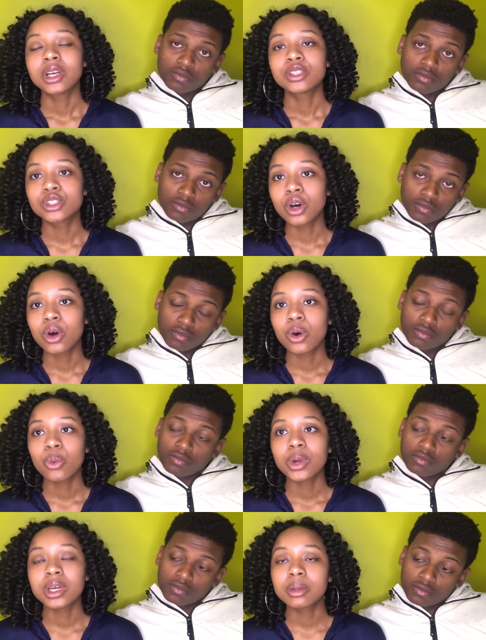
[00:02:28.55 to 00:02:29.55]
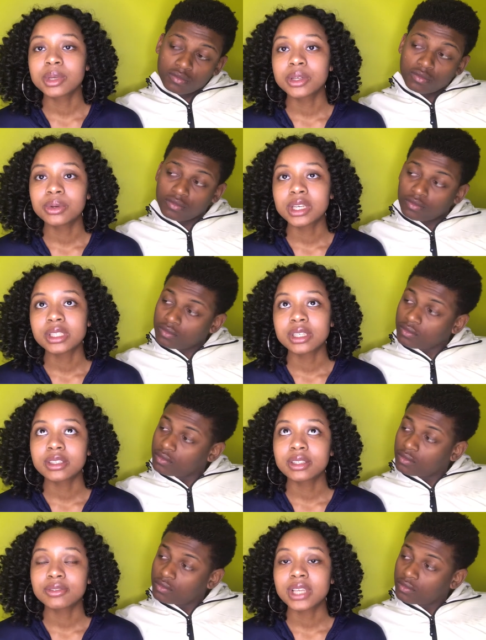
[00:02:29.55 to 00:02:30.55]
Speaker 1: so we're gonna be doing a
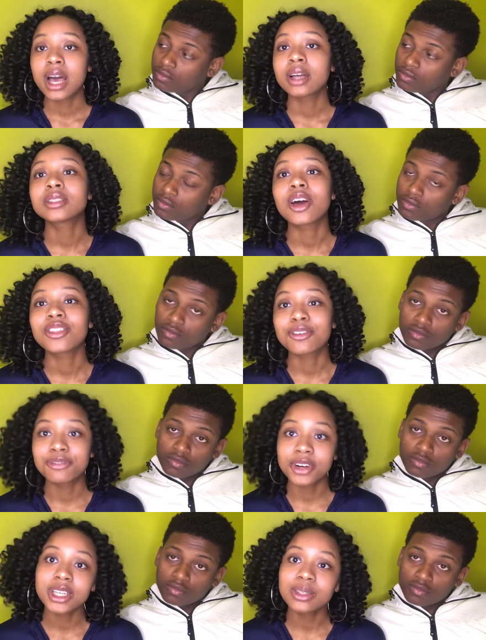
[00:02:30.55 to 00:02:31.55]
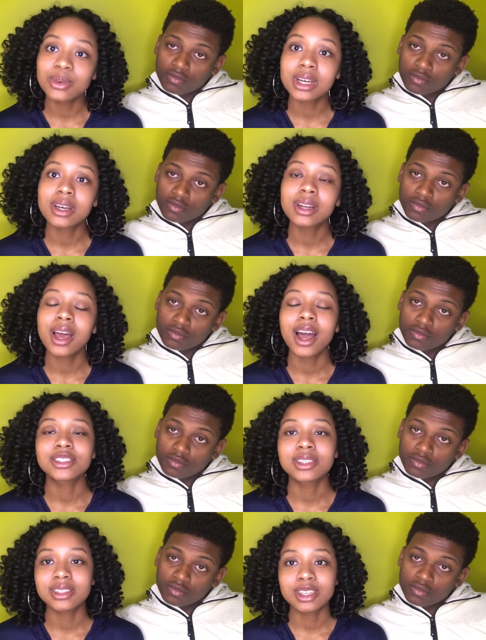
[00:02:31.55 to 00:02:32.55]
series of tags. The first one, as
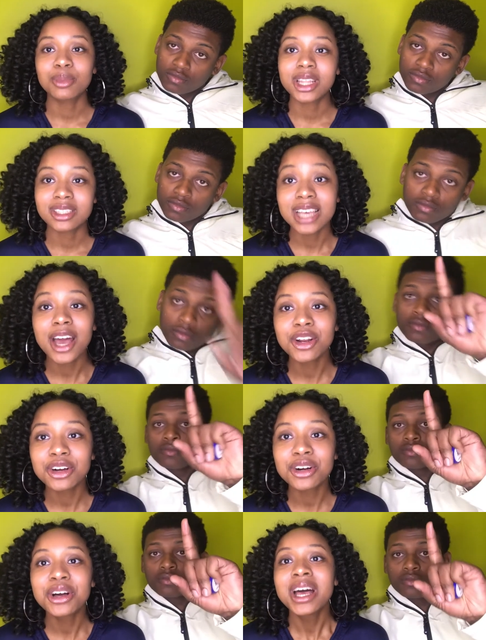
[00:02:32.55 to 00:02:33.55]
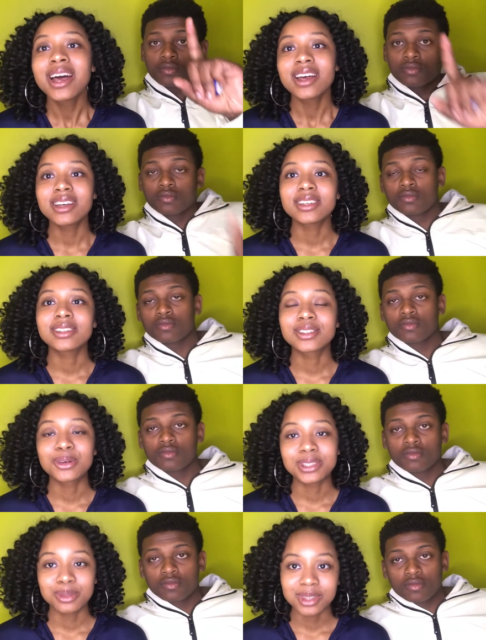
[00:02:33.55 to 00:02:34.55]
you can see by the title, is
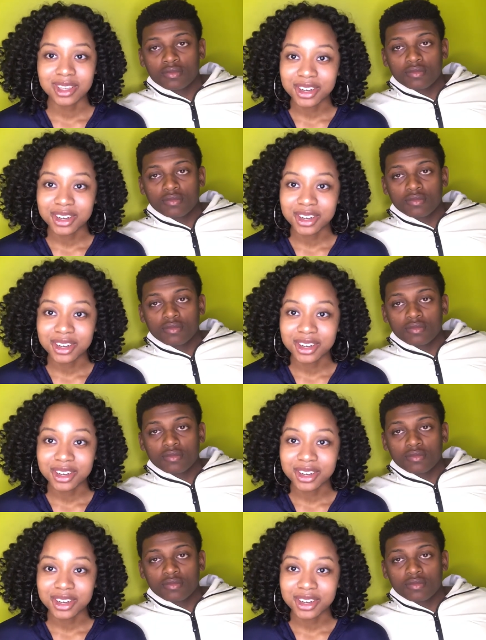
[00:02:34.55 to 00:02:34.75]
going to be the